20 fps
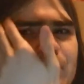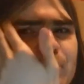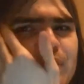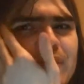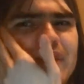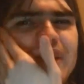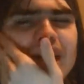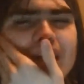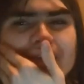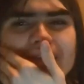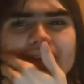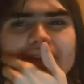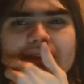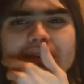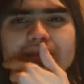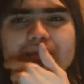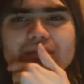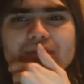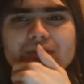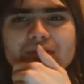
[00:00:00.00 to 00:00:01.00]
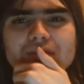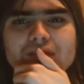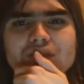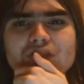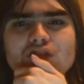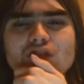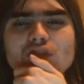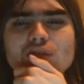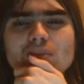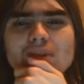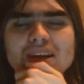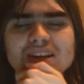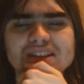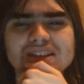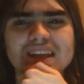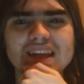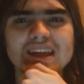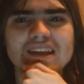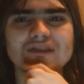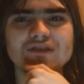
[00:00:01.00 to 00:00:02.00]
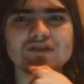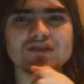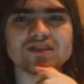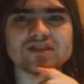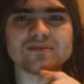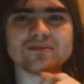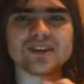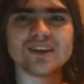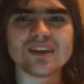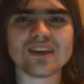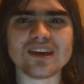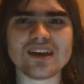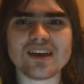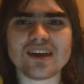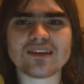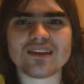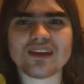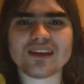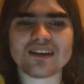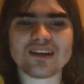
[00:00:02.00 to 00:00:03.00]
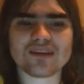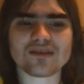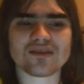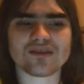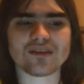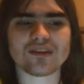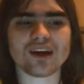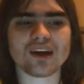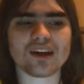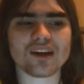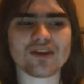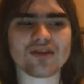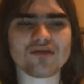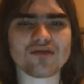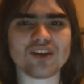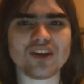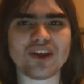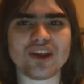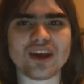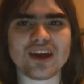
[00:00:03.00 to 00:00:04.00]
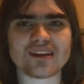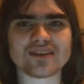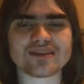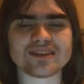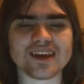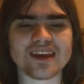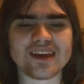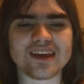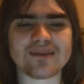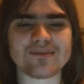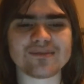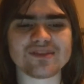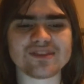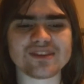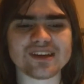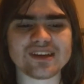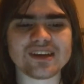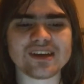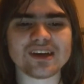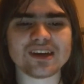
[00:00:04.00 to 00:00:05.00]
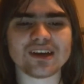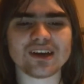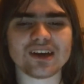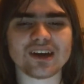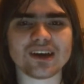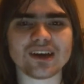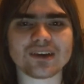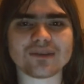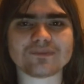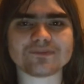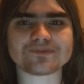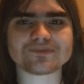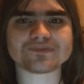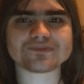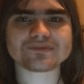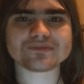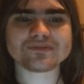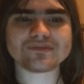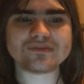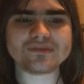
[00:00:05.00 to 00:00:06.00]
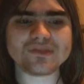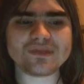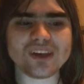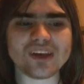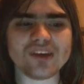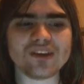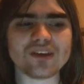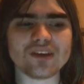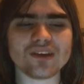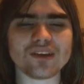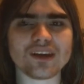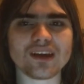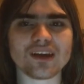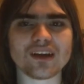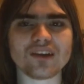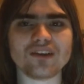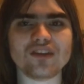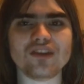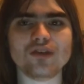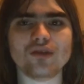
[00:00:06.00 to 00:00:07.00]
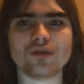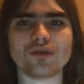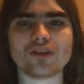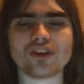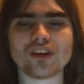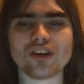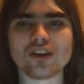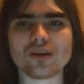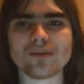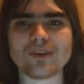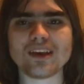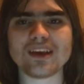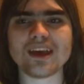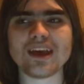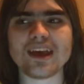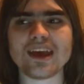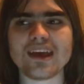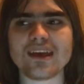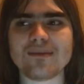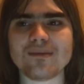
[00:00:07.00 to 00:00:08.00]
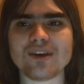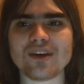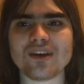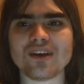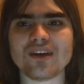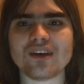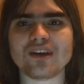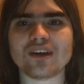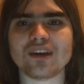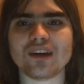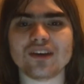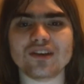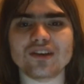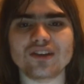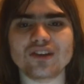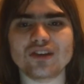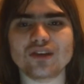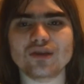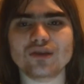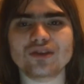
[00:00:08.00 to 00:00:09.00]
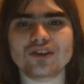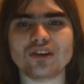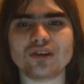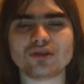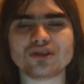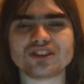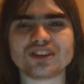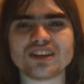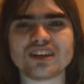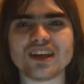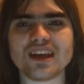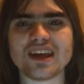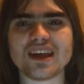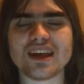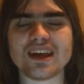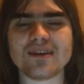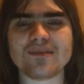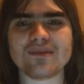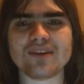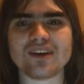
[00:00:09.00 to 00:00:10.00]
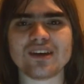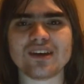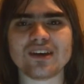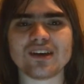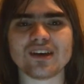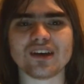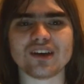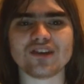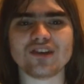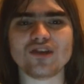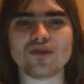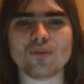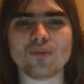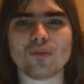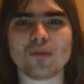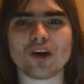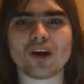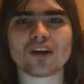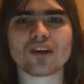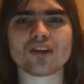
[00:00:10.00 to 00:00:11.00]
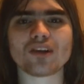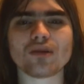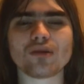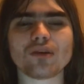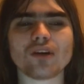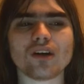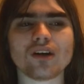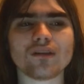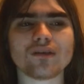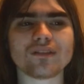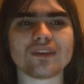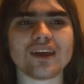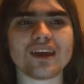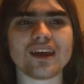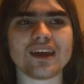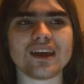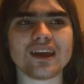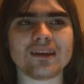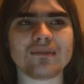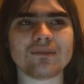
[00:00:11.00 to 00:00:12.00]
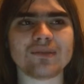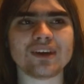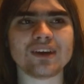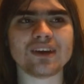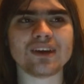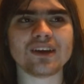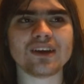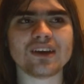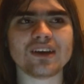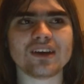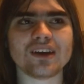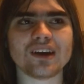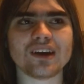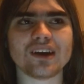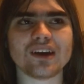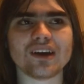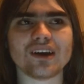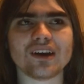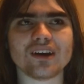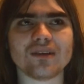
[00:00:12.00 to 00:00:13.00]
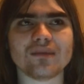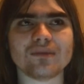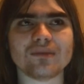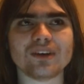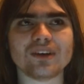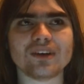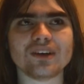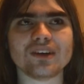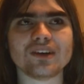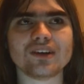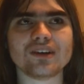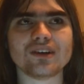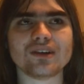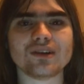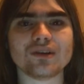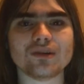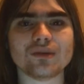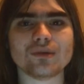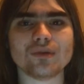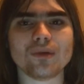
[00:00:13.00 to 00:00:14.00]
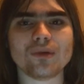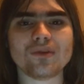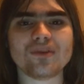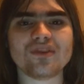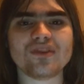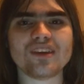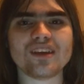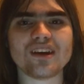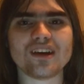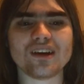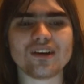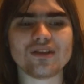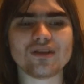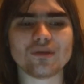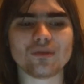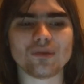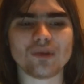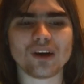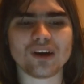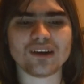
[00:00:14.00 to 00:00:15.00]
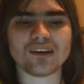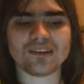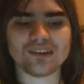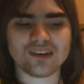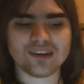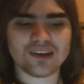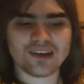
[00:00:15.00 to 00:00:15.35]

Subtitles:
Nothing too much that interests me. They announced a lot of 3DS games. They got a new Kirby game, a new Yoshi game, a new Mario Golf game. What was the other one?